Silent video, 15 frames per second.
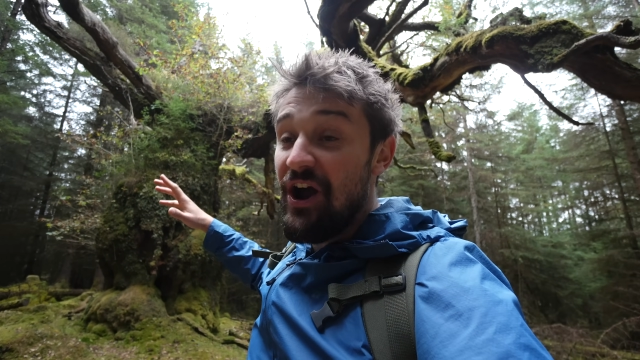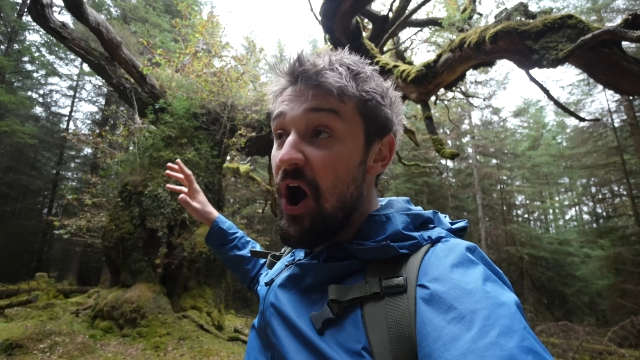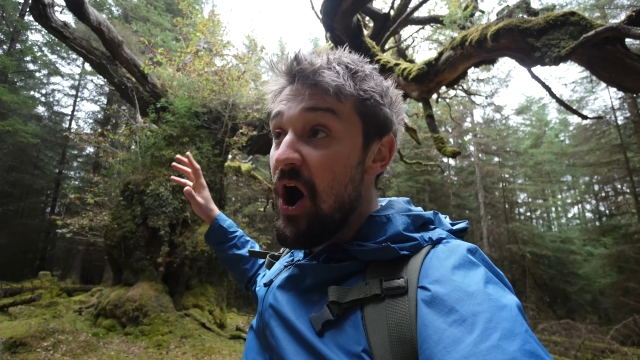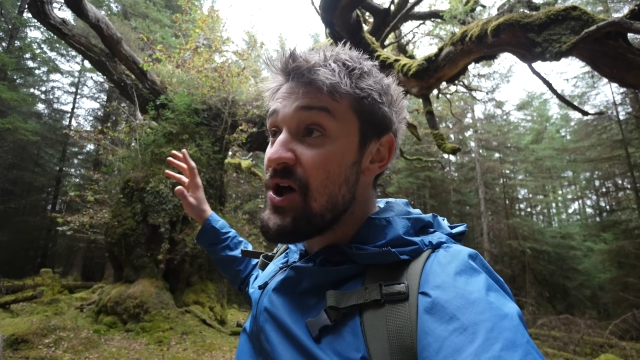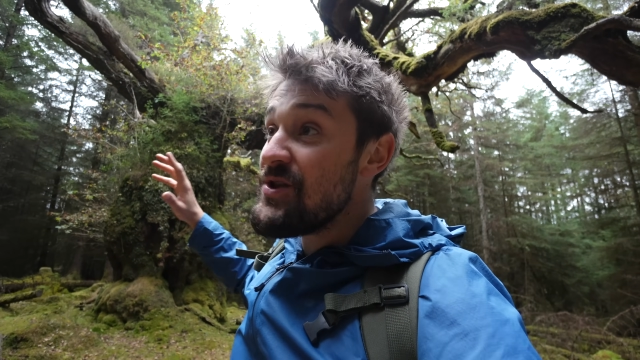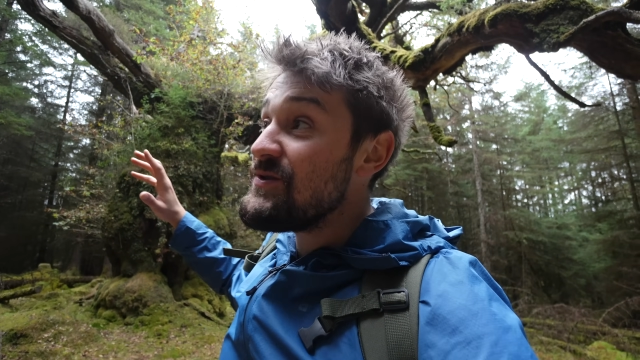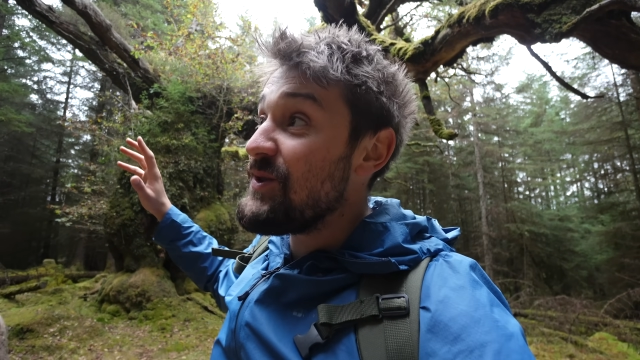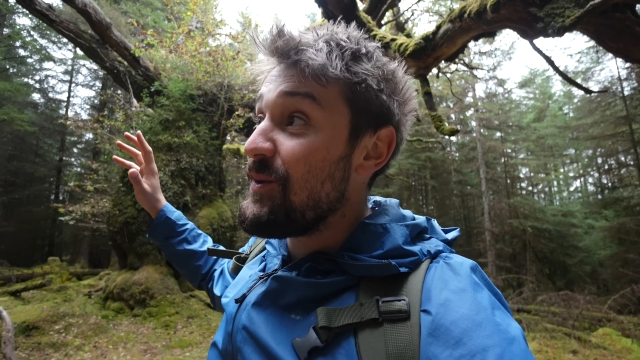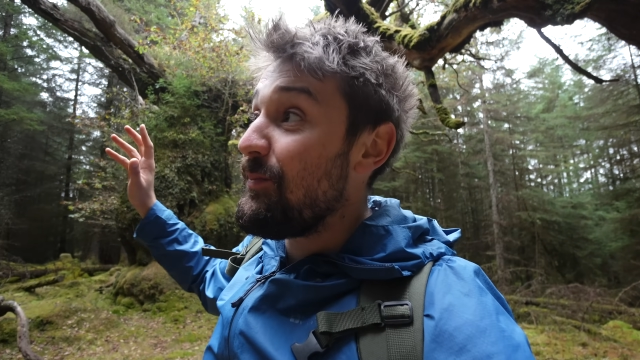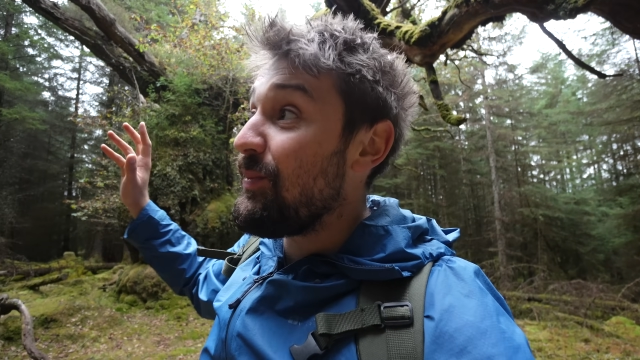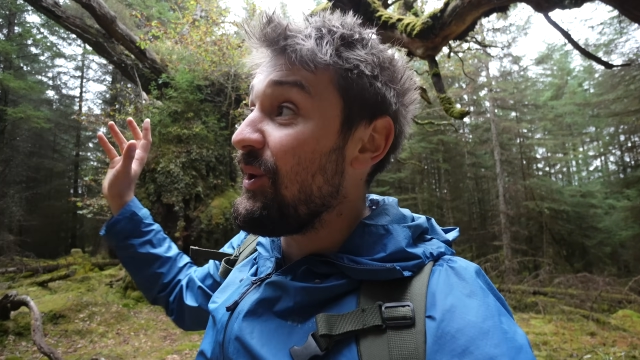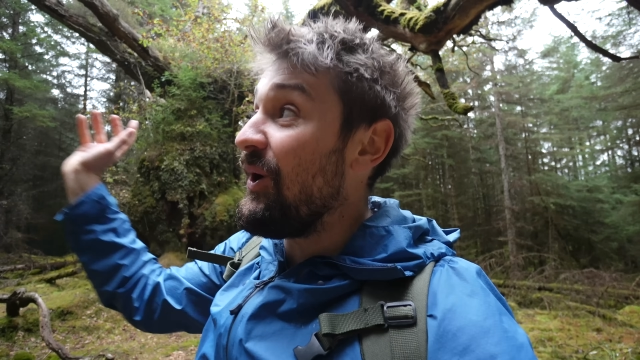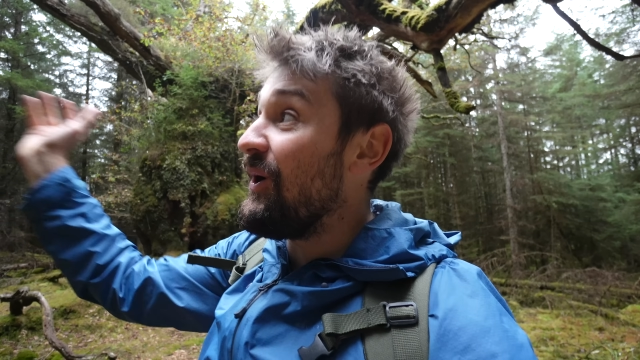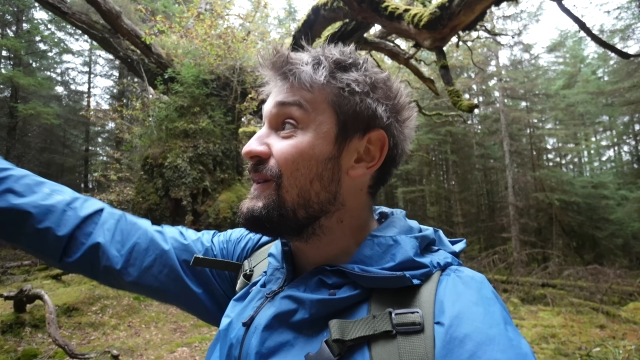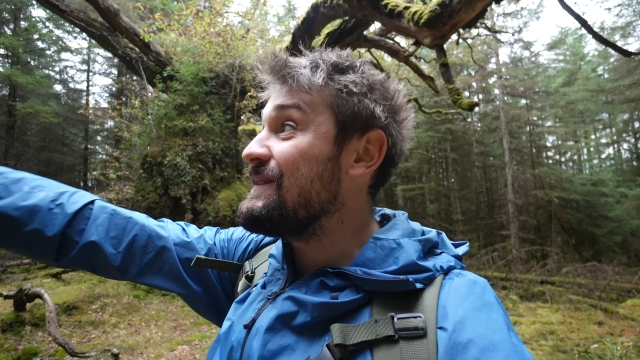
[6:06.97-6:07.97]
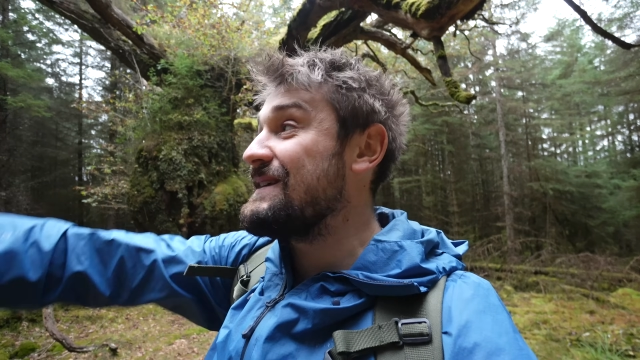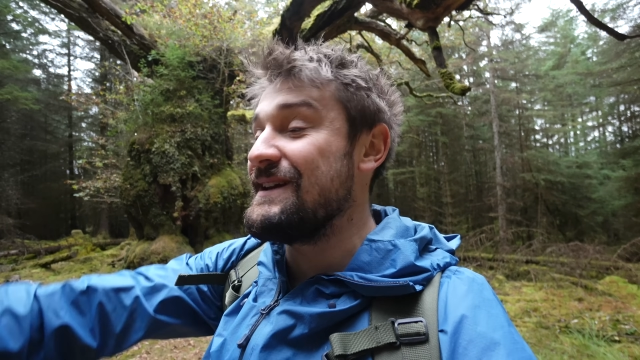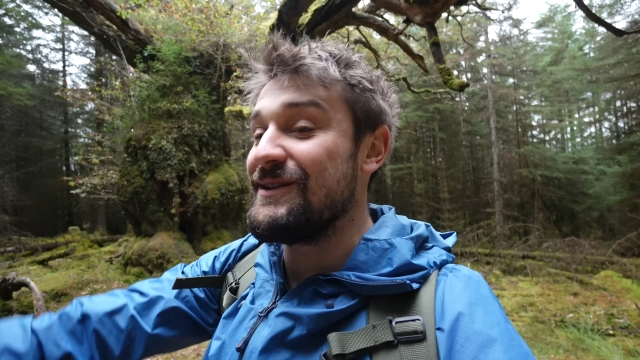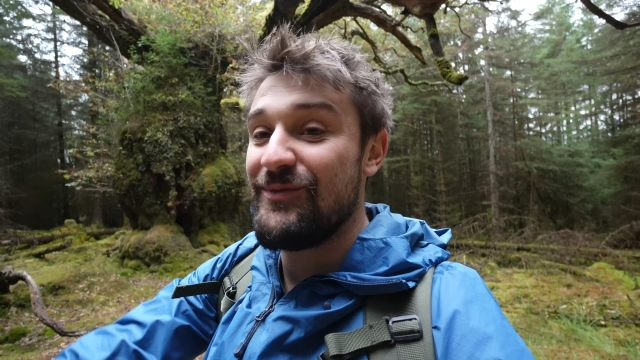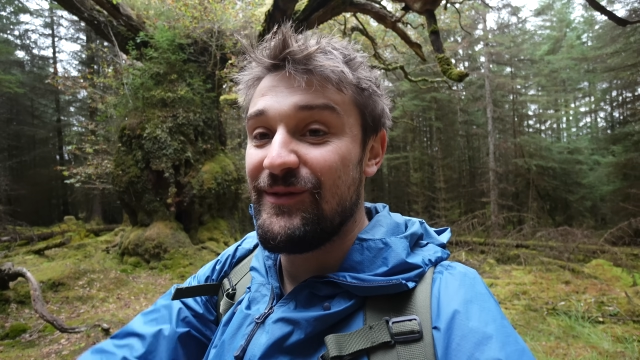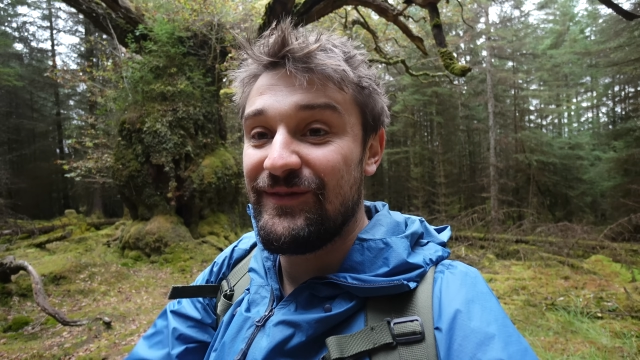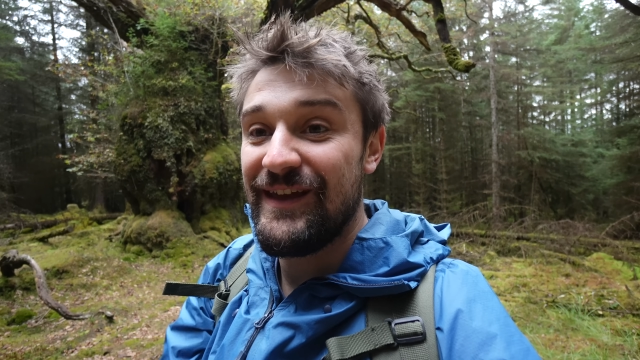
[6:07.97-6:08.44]

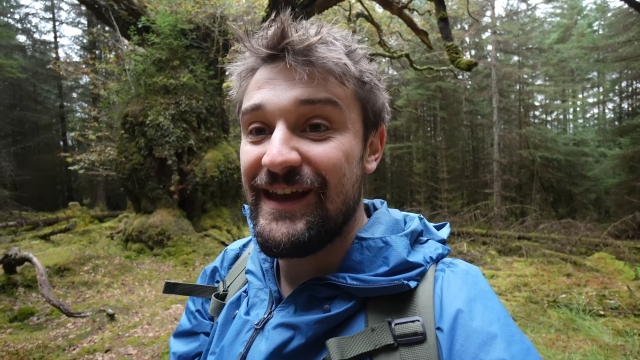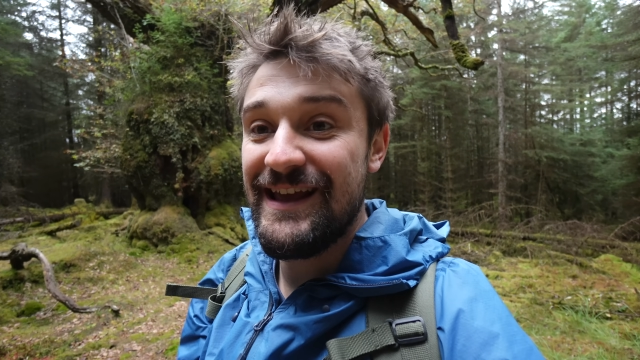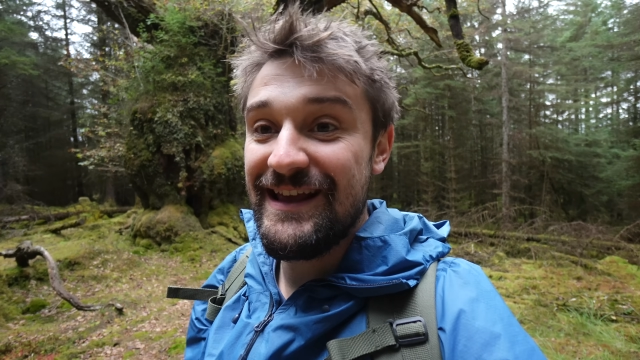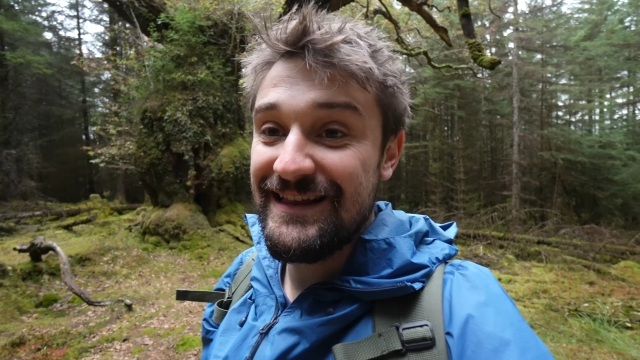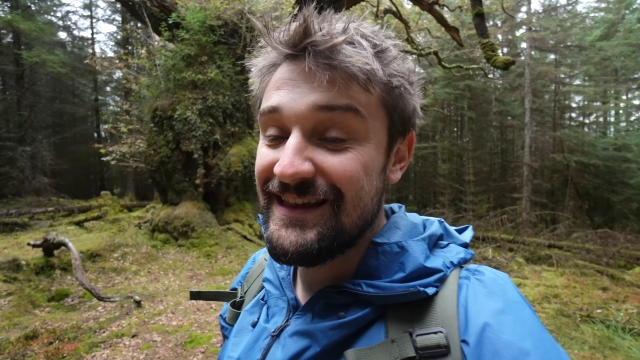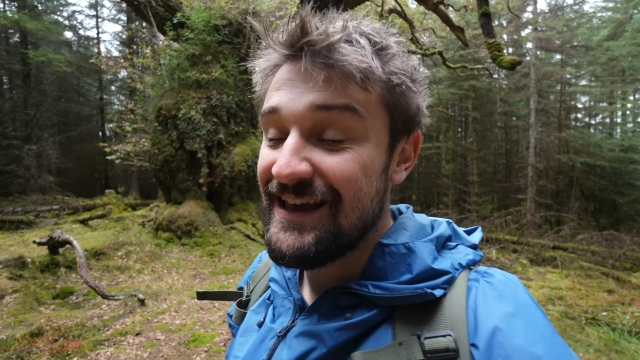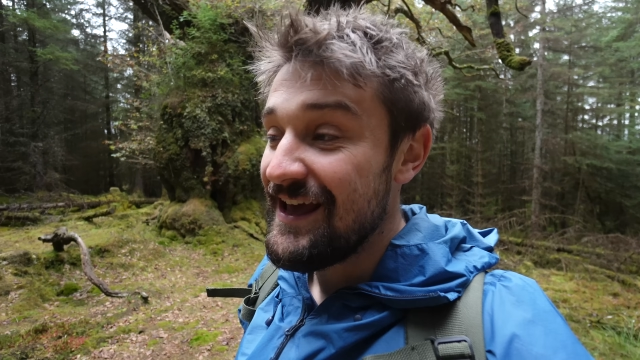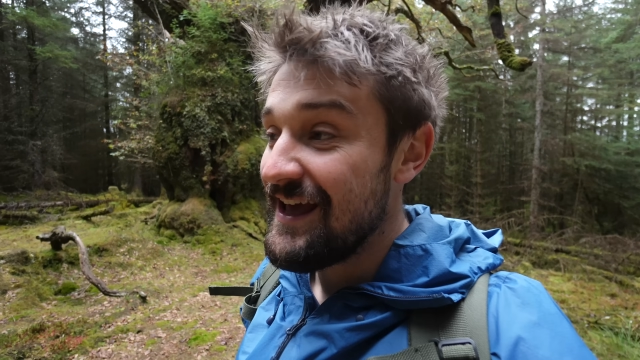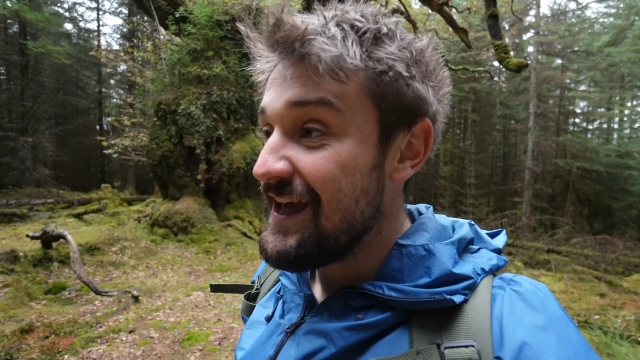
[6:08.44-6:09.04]
underplanted with these,